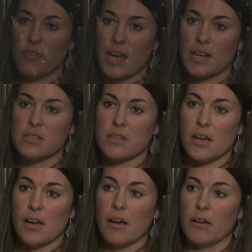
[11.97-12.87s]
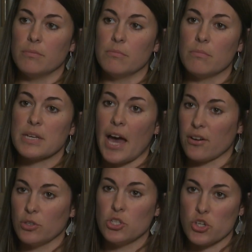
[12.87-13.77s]
affect um,
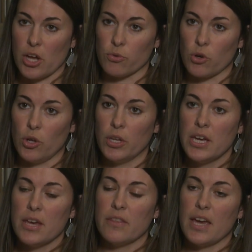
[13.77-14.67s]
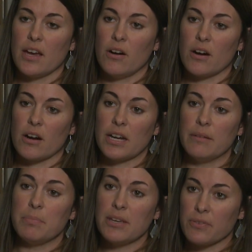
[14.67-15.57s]
cattle in general. They are,
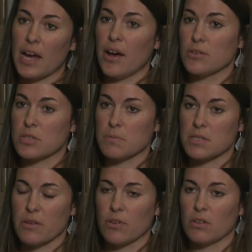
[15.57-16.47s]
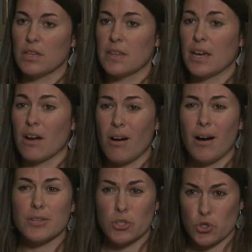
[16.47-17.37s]
in beef cows specifically, they
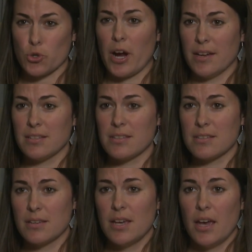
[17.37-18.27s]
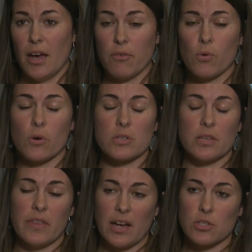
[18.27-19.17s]
cause stress, of course,
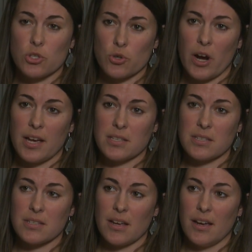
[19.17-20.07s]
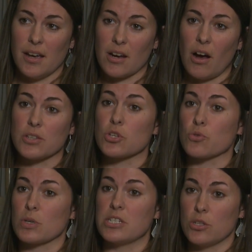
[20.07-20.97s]
and that stress uh,
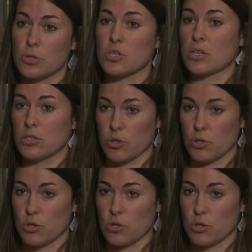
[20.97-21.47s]
causes reduced